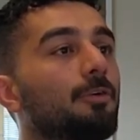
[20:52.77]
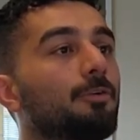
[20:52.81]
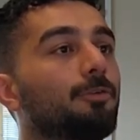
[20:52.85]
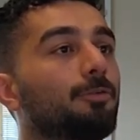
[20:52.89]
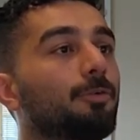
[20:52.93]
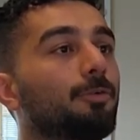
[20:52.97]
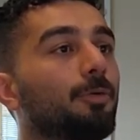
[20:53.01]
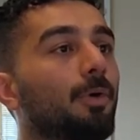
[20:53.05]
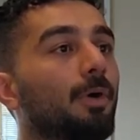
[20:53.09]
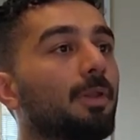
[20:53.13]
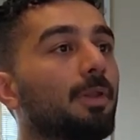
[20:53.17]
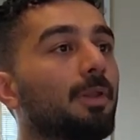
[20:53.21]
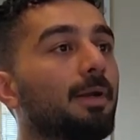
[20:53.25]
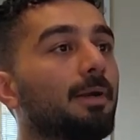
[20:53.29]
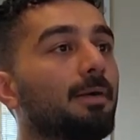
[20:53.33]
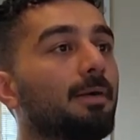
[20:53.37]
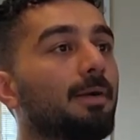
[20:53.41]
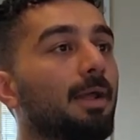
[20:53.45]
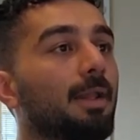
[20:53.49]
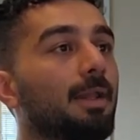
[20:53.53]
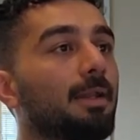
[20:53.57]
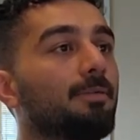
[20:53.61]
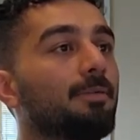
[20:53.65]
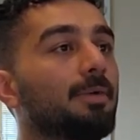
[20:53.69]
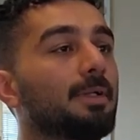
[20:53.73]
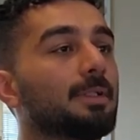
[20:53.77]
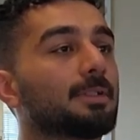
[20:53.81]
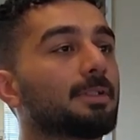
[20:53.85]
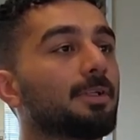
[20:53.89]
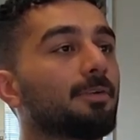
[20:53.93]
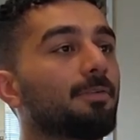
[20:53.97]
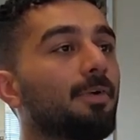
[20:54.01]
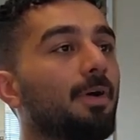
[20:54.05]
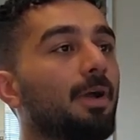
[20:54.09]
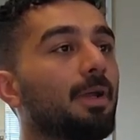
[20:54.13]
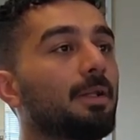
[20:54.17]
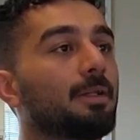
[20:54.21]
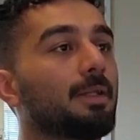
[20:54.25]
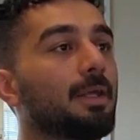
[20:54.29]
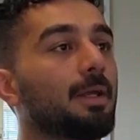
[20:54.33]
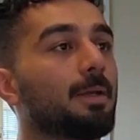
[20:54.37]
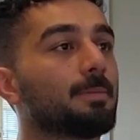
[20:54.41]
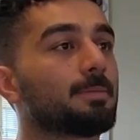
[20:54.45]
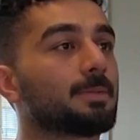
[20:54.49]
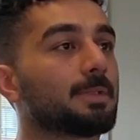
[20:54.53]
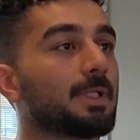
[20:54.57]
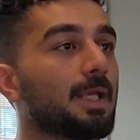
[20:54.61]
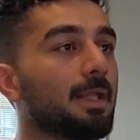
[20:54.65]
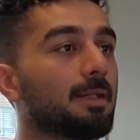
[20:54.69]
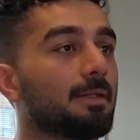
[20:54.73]
for the relevance of
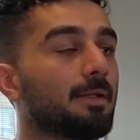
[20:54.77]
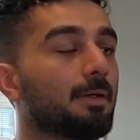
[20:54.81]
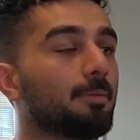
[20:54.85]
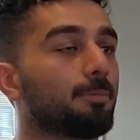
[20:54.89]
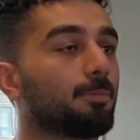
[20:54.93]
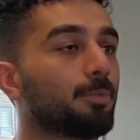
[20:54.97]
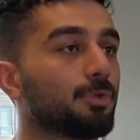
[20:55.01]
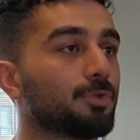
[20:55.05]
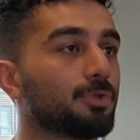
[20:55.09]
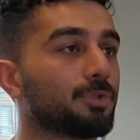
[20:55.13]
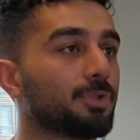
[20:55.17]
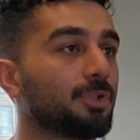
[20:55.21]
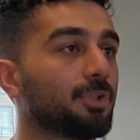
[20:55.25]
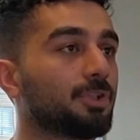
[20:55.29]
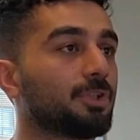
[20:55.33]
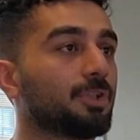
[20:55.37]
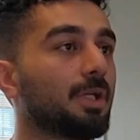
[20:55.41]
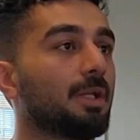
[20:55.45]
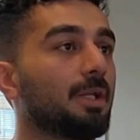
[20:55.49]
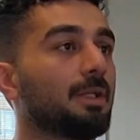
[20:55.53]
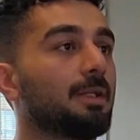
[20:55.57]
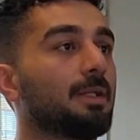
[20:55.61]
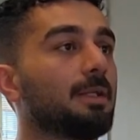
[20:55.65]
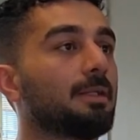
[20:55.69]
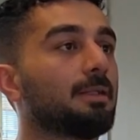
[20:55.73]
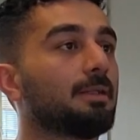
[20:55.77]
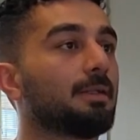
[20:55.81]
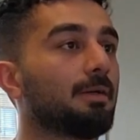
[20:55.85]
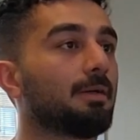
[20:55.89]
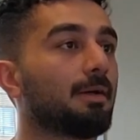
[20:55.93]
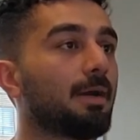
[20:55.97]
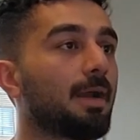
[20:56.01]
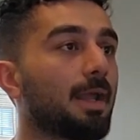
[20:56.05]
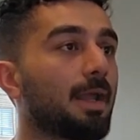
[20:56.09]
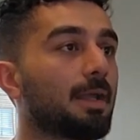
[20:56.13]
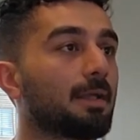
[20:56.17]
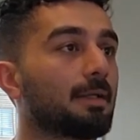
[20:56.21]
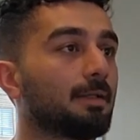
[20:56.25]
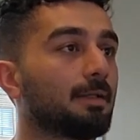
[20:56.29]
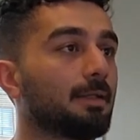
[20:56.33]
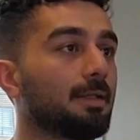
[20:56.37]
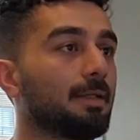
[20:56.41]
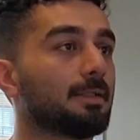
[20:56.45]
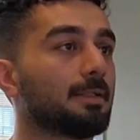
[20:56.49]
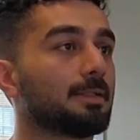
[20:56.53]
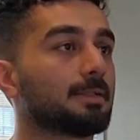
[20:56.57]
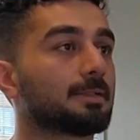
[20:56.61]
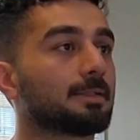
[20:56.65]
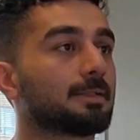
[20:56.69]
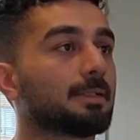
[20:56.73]
items and their position in the ranked
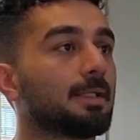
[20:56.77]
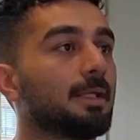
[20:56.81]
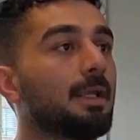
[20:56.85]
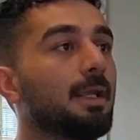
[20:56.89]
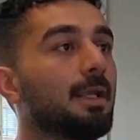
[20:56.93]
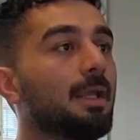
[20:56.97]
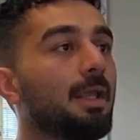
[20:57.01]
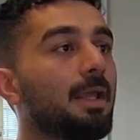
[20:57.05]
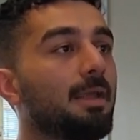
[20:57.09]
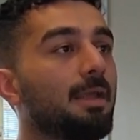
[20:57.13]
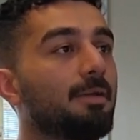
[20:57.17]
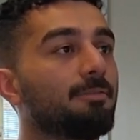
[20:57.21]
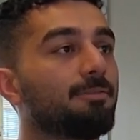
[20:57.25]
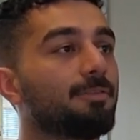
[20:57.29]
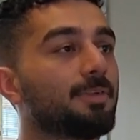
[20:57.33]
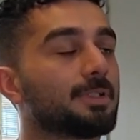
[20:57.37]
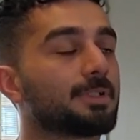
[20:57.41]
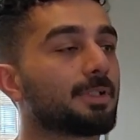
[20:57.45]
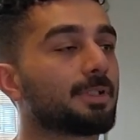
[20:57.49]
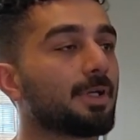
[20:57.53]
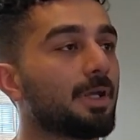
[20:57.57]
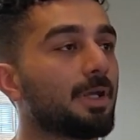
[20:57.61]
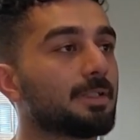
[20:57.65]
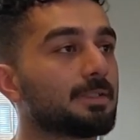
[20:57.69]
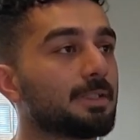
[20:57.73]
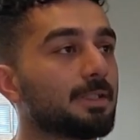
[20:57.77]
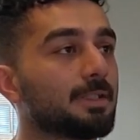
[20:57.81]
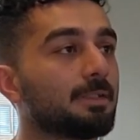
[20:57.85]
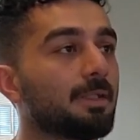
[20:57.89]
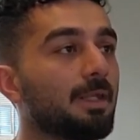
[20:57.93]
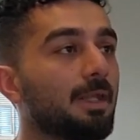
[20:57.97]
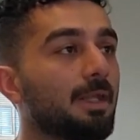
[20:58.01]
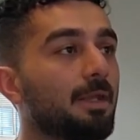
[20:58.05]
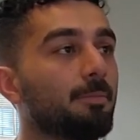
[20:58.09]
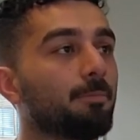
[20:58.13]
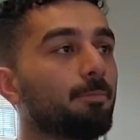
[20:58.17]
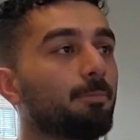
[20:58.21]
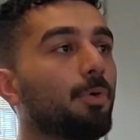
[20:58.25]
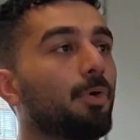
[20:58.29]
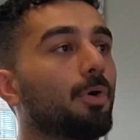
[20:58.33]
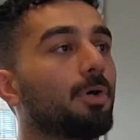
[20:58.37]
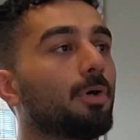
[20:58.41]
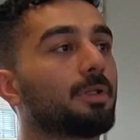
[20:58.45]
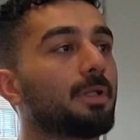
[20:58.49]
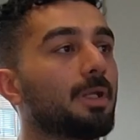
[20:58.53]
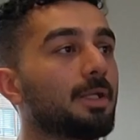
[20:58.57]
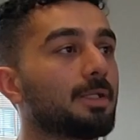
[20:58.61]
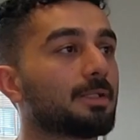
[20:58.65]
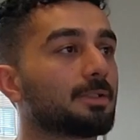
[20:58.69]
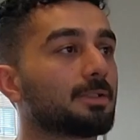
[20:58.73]
list, emphasizing the
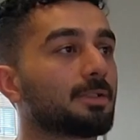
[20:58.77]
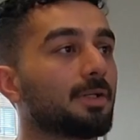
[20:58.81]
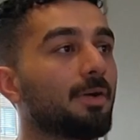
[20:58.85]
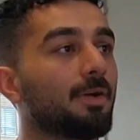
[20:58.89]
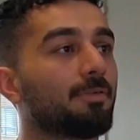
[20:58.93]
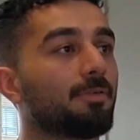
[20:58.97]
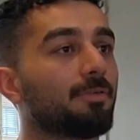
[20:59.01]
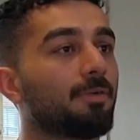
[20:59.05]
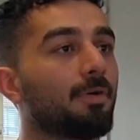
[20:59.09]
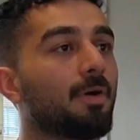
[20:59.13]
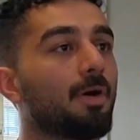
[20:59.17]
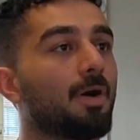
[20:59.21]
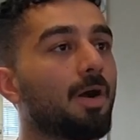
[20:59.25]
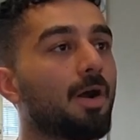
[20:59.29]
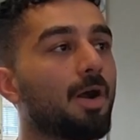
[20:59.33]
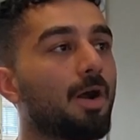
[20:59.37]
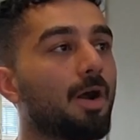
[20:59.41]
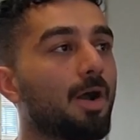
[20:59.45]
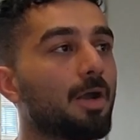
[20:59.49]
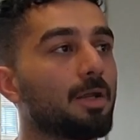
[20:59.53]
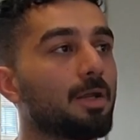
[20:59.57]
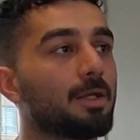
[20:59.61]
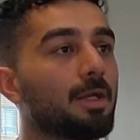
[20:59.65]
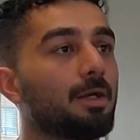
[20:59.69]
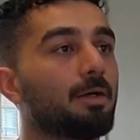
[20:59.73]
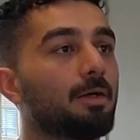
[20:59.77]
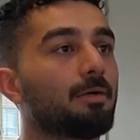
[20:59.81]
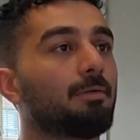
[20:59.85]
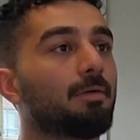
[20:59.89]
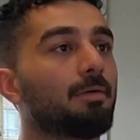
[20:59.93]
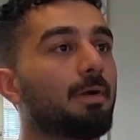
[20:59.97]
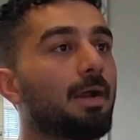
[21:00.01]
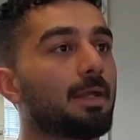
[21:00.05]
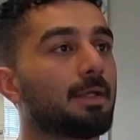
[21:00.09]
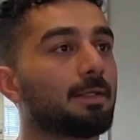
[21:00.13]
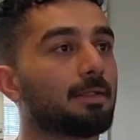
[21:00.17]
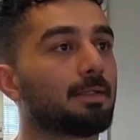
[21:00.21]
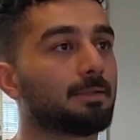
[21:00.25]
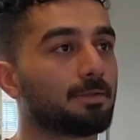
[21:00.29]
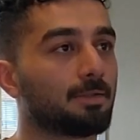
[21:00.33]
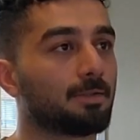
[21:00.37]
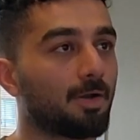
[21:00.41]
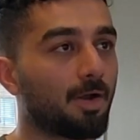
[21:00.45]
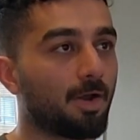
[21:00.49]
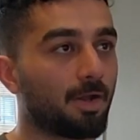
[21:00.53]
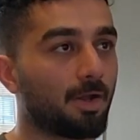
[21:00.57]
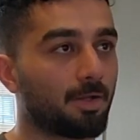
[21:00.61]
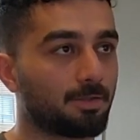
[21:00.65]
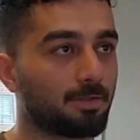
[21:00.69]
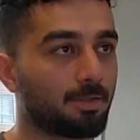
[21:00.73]
importance of higher ranked
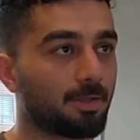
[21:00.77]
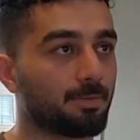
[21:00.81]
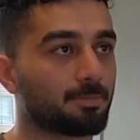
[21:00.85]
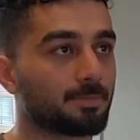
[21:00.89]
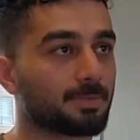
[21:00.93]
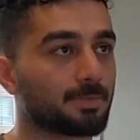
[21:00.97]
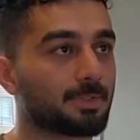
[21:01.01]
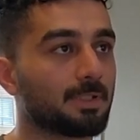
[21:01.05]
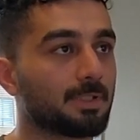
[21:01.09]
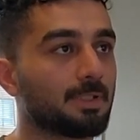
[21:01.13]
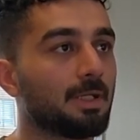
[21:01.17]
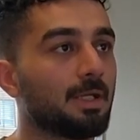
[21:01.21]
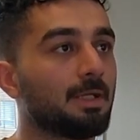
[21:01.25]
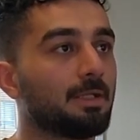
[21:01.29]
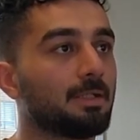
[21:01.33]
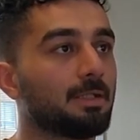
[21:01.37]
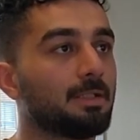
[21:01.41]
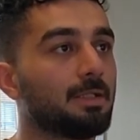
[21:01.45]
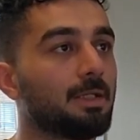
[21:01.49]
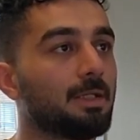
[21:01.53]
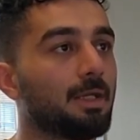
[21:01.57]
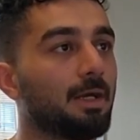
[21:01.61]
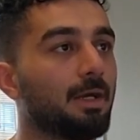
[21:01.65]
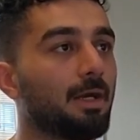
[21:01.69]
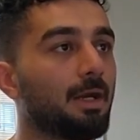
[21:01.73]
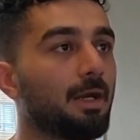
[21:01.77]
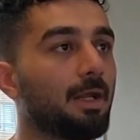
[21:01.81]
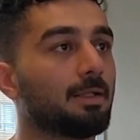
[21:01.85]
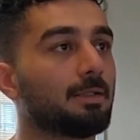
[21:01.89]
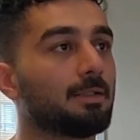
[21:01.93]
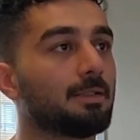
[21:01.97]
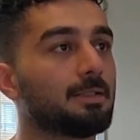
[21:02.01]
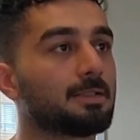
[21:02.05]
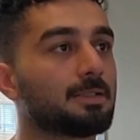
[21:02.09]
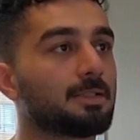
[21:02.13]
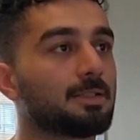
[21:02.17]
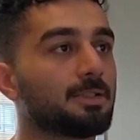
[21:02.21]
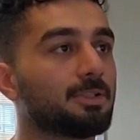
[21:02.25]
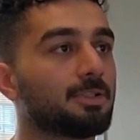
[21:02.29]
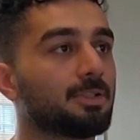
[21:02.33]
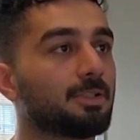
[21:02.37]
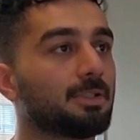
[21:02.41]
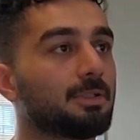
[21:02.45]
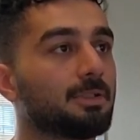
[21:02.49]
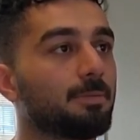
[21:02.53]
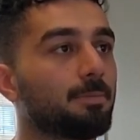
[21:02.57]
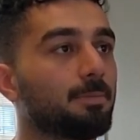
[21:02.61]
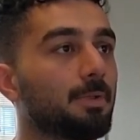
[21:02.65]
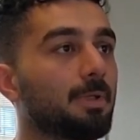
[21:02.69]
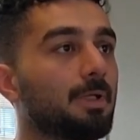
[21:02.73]
items. Here,
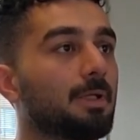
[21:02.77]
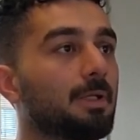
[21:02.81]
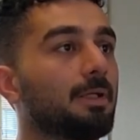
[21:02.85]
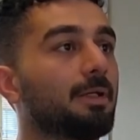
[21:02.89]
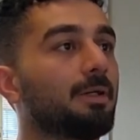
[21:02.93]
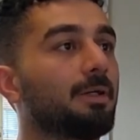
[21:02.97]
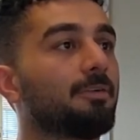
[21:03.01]
NDCG typically